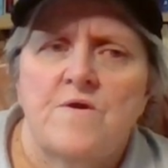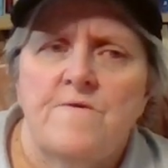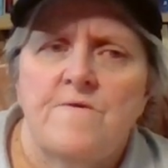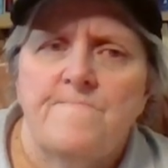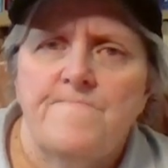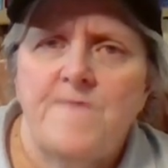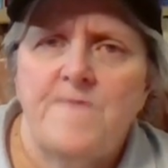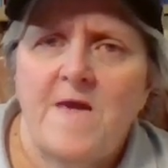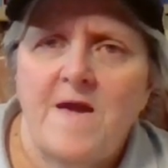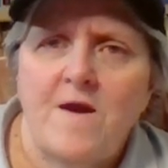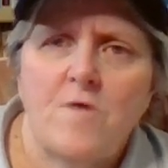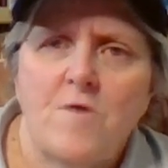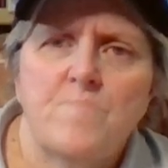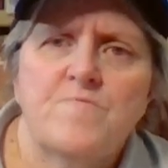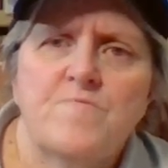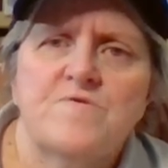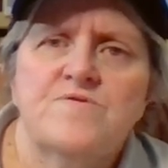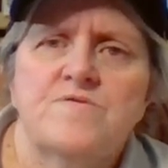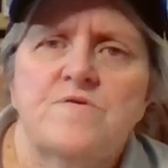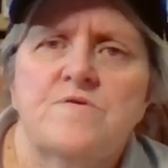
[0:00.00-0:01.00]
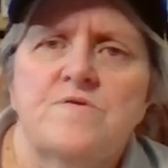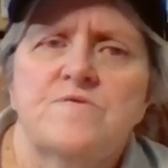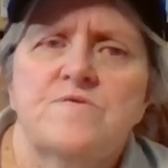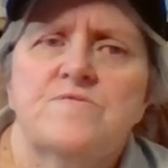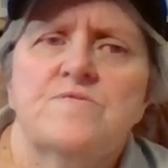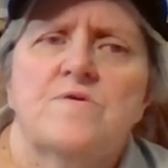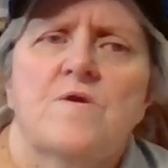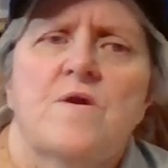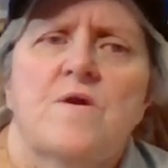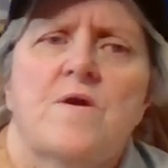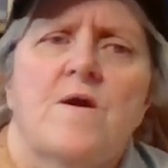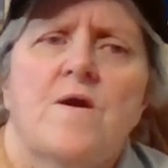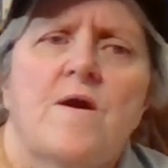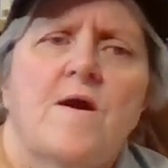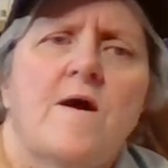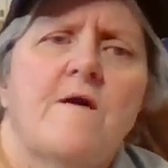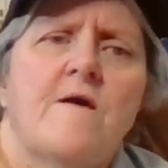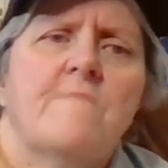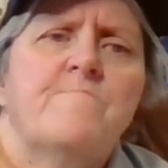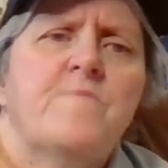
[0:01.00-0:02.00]
the helplessness
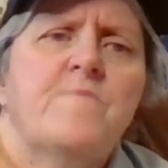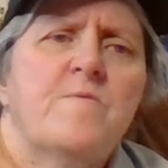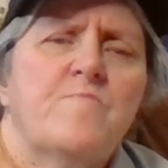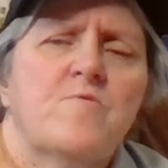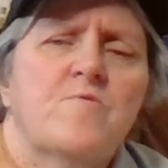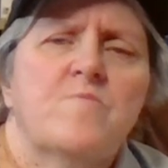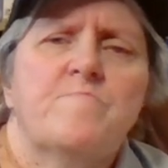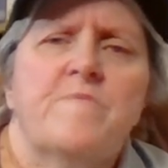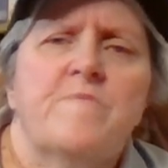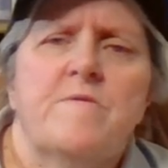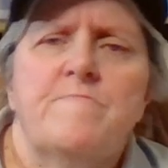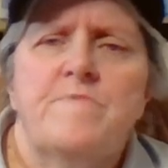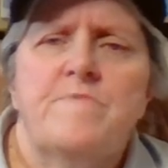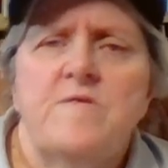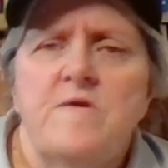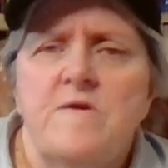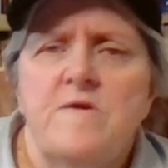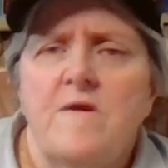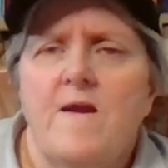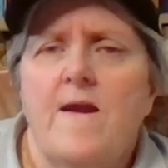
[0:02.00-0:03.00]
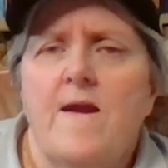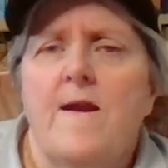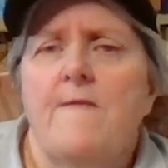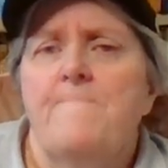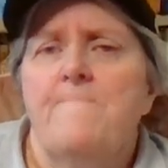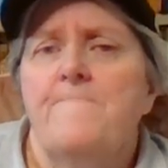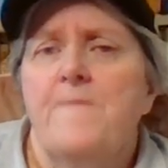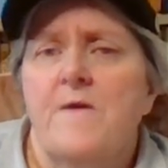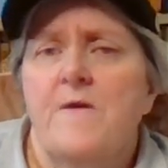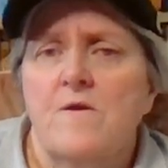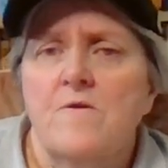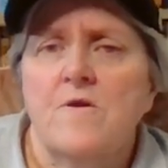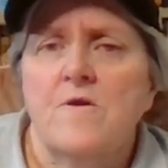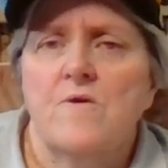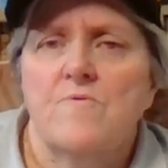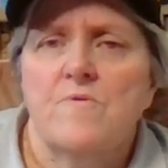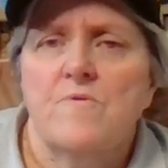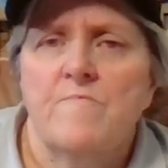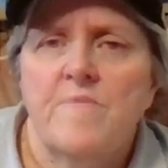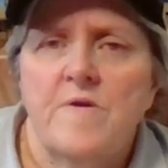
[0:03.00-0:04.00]
of people with BPD and their
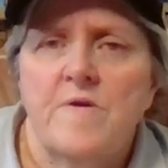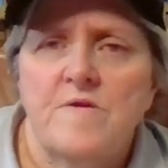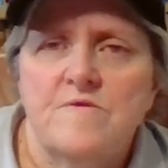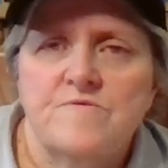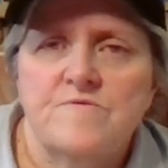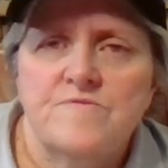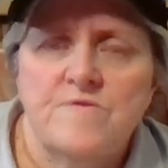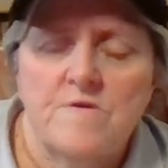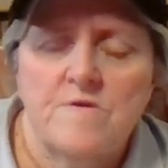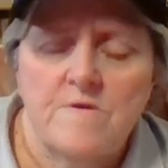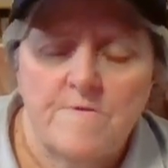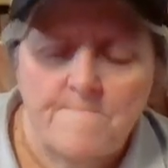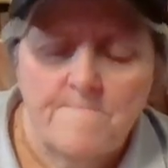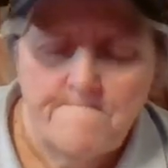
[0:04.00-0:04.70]
codependency.